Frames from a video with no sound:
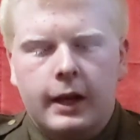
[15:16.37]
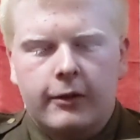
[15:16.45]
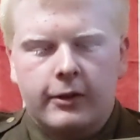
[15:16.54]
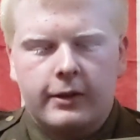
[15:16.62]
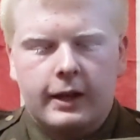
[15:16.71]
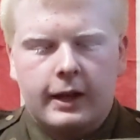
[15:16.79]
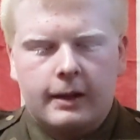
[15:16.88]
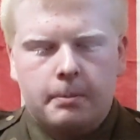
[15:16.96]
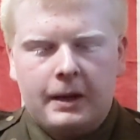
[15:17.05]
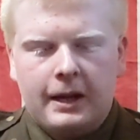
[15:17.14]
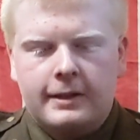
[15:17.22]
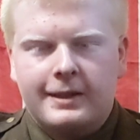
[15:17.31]
Haversack
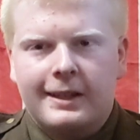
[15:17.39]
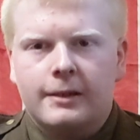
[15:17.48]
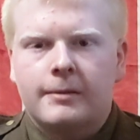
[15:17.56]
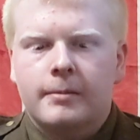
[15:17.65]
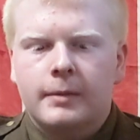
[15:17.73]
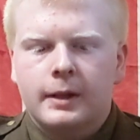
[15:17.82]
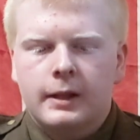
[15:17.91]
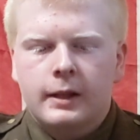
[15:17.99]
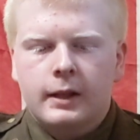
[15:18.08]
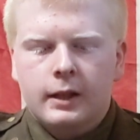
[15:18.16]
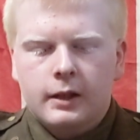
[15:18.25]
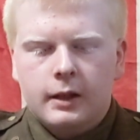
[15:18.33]
pack tail.
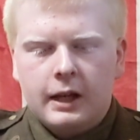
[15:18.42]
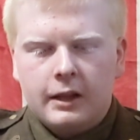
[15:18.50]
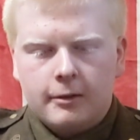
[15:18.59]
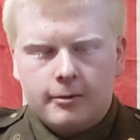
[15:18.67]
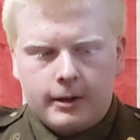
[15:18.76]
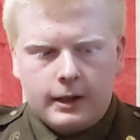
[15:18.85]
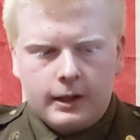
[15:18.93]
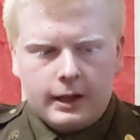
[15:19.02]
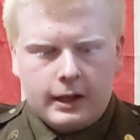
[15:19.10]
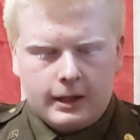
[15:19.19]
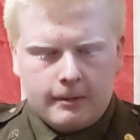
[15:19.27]
At the front,